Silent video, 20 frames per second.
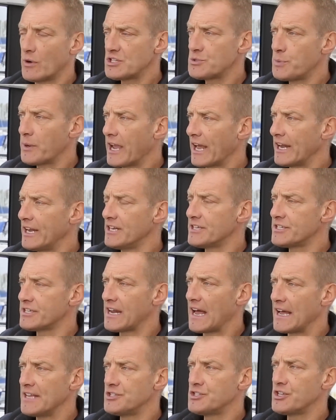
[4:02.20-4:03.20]
Once we get into
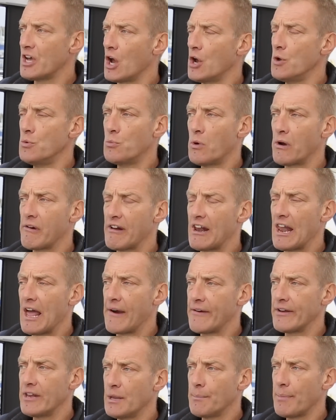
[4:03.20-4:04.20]
that zone, we're
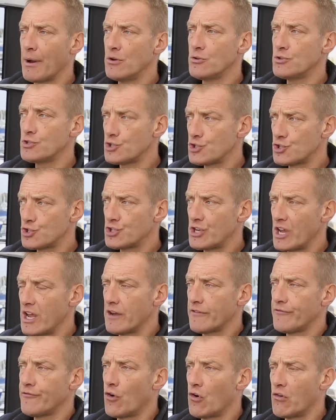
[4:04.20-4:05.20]
allowing the boat to
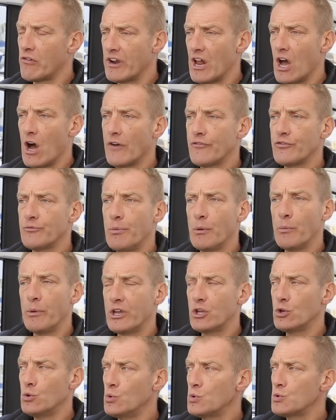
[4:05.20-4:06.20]
steer fore and aft, but we
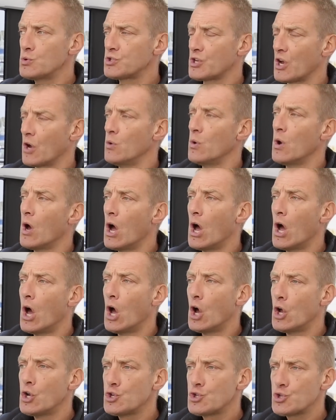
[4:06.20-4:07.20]
can also
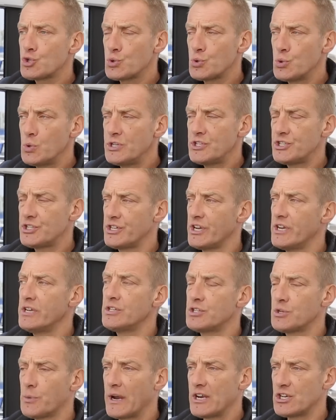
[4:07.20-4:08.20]
twist
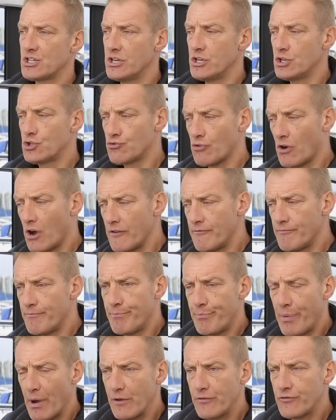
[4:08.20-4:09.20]
it to actually drive
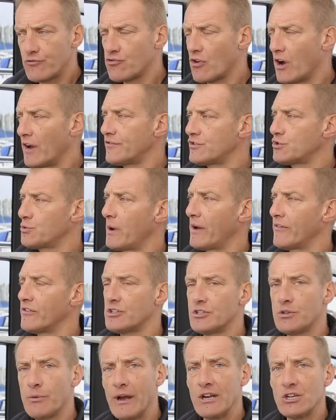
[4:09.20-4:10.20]
both drives
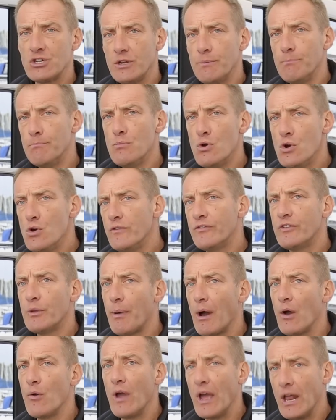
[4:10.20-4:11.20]
together to actually move the
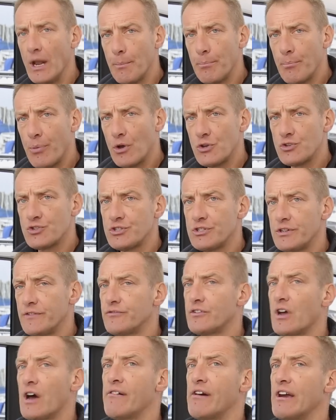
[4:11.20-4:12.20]
boat in a
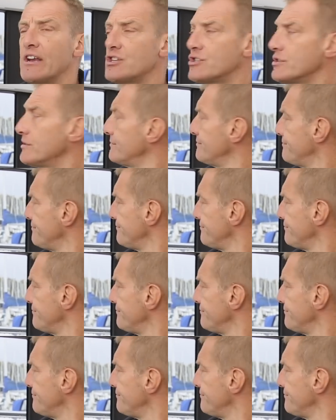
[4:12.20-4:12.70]
positive direction.